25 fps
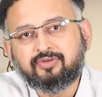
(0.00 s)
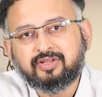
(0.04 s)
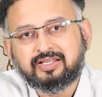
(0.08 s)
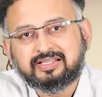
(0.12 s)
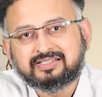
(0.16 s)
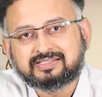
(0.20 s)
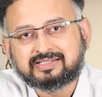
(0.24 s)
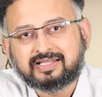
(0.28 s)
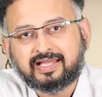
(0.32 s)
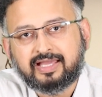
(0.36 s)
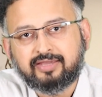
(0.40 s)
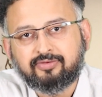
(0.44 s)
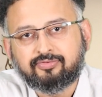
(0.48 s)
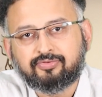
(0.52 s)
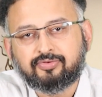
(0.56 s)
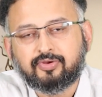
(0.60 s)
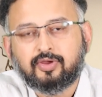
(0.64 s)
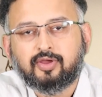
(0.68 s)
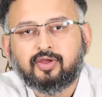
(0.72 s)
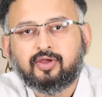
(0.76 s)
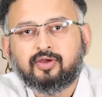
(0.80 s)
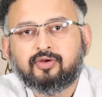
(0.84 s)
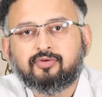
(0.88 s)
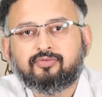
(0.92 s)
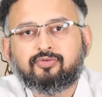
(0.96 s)
his life
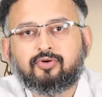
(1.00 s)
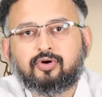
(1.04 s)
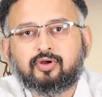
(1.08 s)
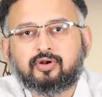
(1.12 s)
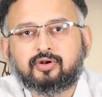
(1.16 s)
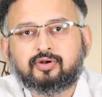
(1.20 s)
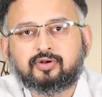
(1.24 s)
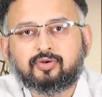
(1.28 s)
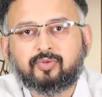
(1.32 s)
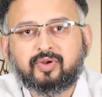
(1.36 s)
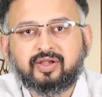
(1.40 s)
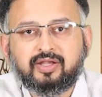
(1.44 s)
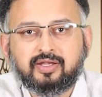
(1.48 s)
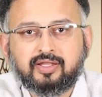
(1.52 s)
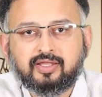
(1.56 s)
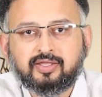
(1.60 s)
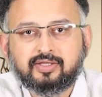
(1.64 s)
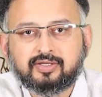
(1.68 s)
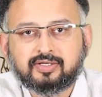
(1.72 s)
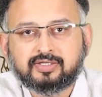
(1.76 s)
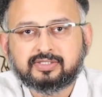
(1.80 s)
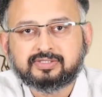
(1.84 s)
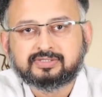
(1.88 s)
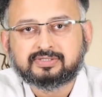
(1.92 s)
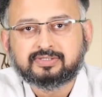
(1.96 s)
for 20
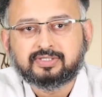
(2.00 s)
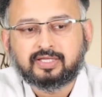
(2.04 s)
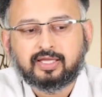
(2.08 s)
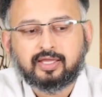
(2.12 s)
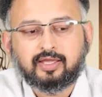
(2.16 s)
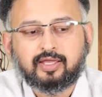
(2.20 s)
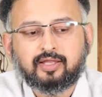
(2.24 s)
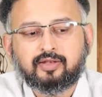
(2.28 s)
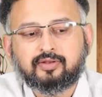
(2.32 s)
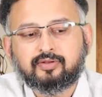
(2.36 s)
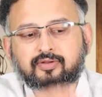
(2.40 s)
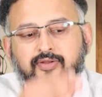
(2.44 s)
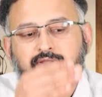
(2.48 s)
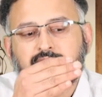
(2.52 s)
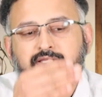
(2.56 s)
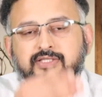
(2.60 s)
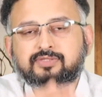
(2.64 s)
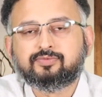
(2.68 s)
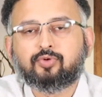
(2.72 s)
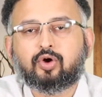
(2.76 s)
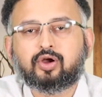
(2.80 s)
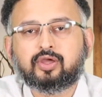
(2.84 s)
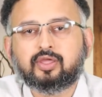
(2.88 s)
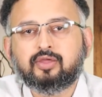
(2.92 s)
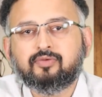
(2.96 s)
years and
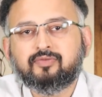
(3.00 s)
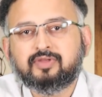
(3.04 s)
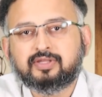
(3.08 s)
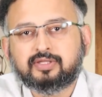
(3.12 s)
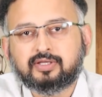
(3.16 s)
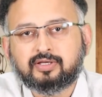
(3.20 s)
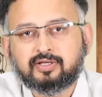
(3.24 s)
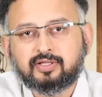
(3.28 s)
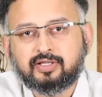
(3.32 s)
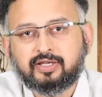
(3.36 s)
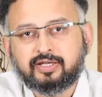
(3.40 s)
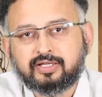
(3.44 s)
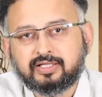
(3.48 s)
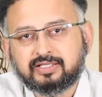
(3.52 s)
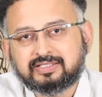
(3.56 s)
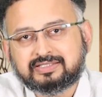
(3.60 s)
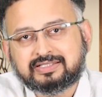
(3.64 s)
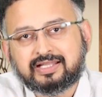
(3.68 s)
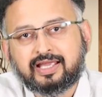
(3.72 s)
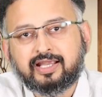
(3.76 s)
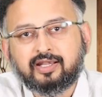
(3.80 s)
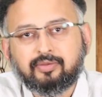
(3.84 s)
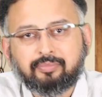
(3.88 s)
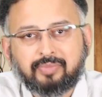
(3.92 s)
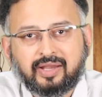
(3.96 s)
he's walking with a little
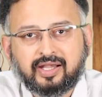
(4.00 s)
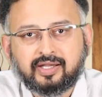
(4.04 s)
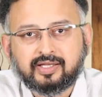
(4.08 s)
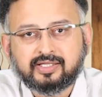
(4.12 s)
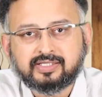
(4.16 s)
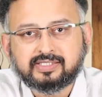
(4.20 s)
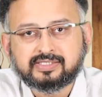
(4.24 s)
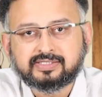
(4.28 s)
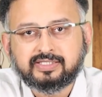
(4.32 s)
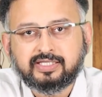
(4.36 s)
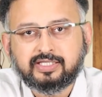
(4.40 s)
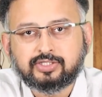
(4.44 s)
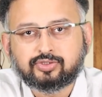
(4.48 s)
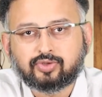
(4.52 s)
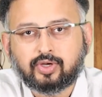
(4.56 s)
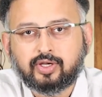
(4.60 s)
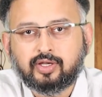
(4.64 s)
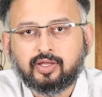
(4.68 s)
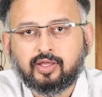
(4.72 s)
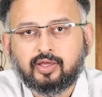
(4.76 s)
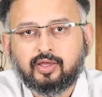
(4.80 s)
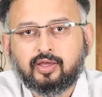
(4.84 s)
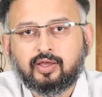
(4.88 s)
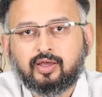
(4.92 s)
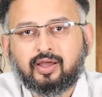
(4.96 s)
slight bend in his knee
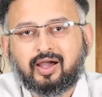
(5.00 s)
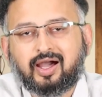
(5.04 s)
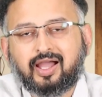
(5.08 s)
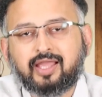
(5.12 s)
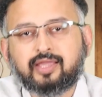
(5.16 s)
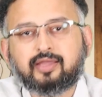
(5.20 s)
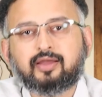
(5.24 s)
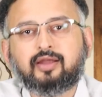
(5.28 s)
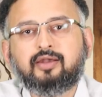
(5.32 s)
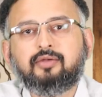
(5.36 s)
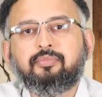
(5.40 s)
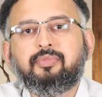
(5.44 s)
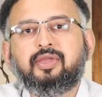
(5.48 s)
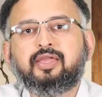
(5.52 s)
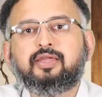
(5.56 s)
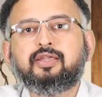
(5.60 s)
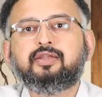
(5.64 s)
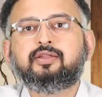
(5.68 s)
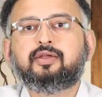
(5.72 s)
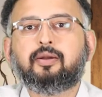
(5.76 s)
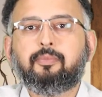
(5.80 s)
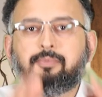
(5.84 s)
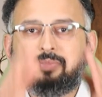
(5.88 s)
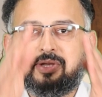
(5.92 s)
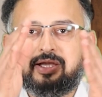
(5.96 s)
joint, I can't make
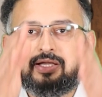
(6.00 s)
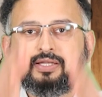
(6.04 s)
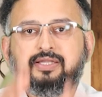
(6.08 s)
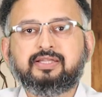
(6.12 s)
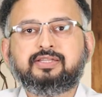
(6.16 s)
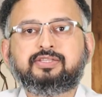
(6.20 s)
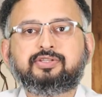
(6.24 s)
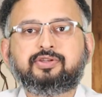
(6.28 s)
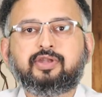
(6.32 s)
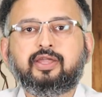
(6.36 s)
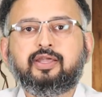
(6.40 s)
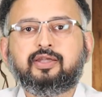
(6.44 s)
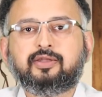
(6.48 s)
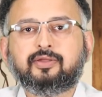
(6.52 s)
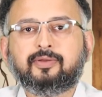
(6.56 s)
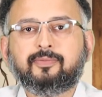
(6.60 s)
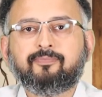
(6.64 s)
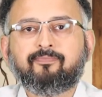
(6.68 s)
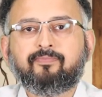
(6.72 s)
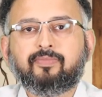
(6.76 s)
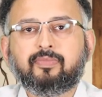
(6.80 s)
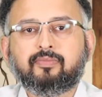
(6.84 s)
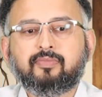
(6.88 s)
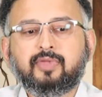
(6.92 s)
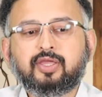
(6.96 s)
it completely straight,
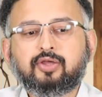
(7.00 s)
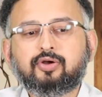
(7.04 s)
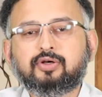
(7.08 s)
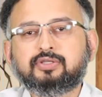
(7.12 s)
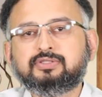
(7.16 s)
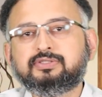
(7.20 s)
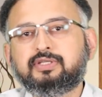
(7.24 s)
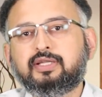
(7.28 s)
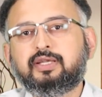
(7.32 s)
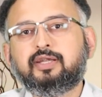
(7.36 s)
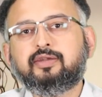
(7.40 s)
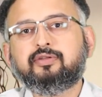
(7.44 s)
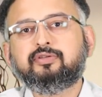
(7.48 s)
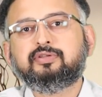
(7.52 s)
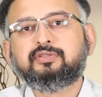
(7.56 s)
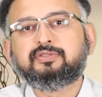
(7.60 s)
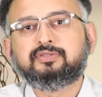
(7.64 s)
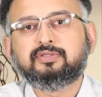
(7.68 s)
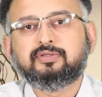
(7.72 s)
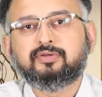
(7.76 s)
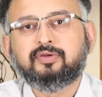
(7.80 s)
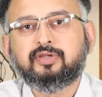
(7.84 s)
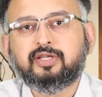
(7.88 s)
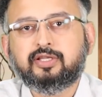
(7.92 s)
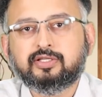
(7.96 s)
because then it
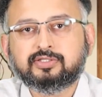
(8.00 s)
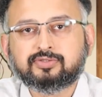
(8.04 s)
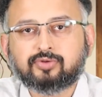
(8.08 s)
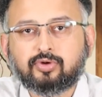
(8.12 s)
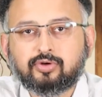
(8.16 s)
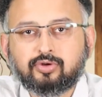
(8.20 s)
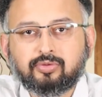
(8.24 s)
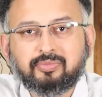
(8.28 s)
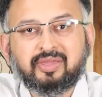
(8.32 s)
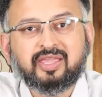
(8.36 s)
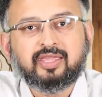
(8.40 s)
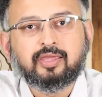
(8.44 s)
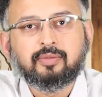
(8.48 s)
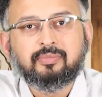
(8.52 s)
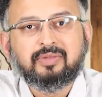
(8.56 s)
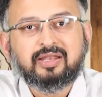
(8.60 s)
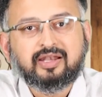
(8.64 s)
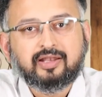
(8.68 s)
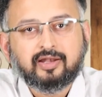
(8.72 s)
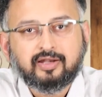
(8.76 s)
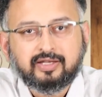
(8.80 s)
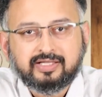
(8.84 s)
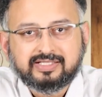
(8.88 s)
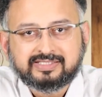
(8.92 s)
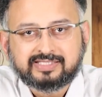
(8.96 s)
is going to make him a
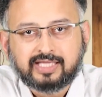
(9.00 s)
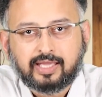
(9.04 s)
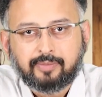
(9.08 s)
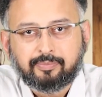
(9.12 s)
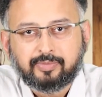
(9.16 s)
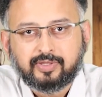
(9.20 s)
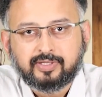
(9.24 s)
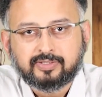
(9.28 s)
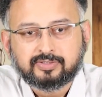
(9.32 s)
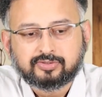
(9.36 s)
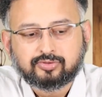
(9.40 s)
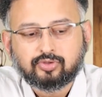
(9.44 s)
little dishappy.